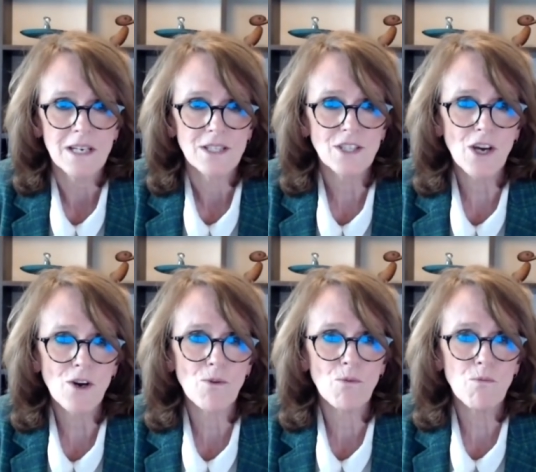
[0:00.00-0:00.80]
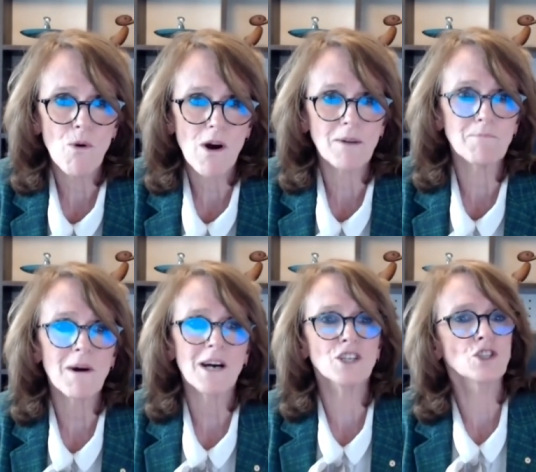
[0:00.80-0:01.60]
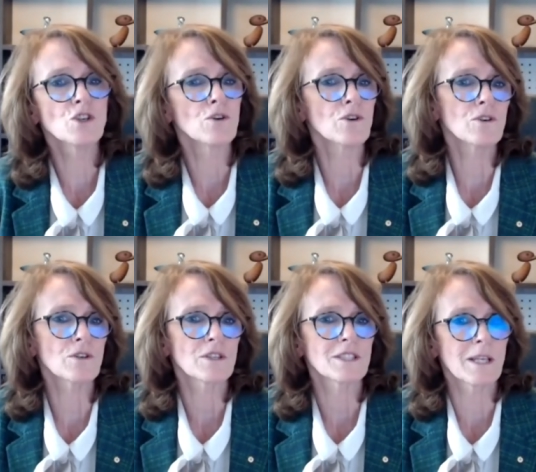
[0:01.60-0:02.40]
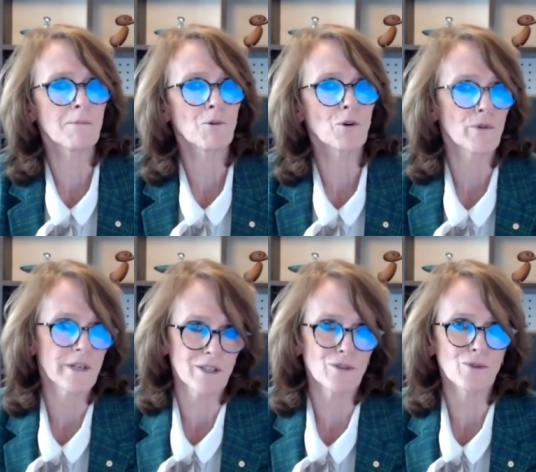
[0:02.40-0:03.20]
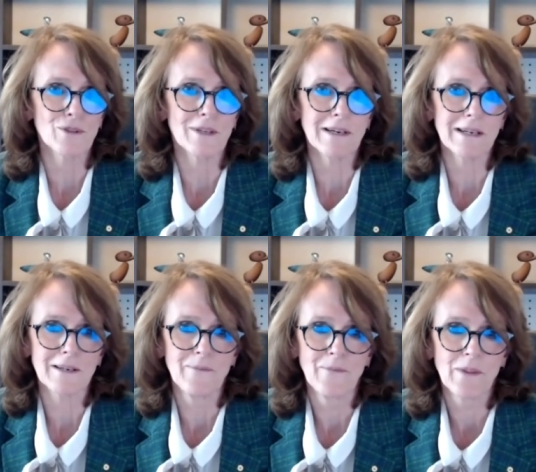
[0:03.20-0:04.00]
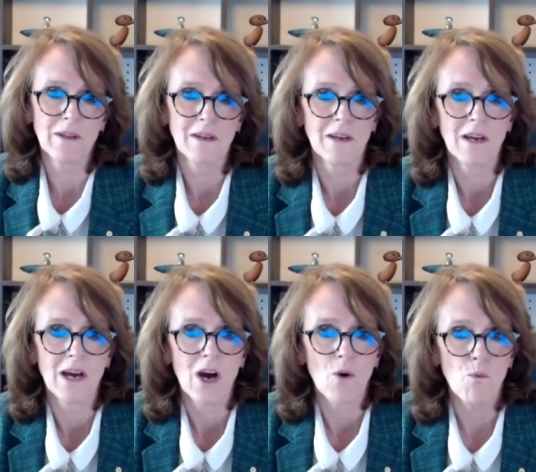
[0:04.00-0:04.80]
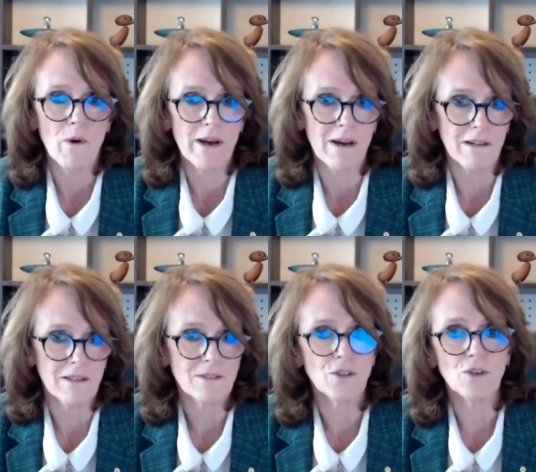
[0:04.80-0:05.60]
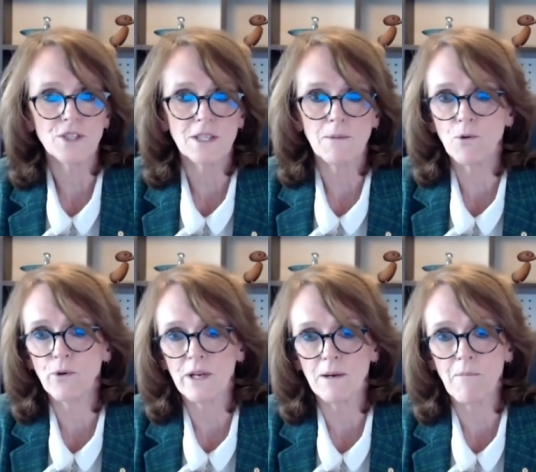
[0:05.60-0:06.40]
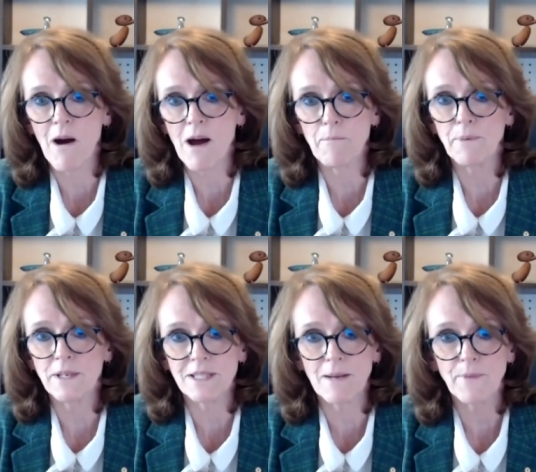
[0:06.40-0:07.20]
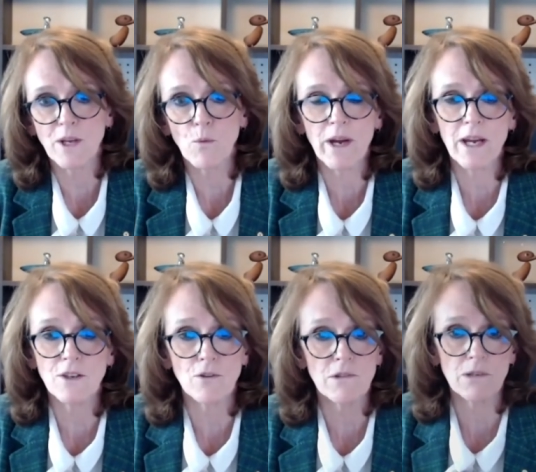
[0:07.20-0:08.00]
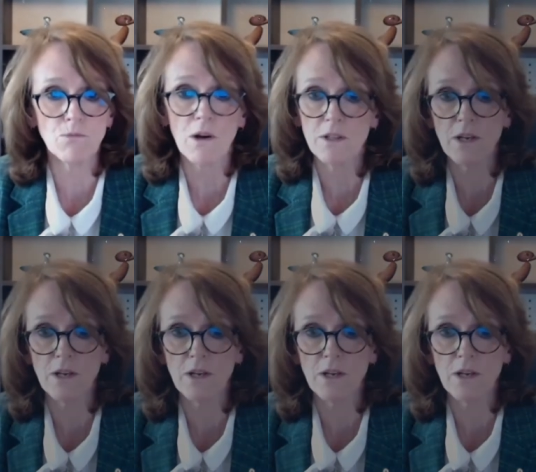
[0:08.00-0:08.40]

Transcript: So what might your STEM career look like? Well, your STEM career might be something where you're a roller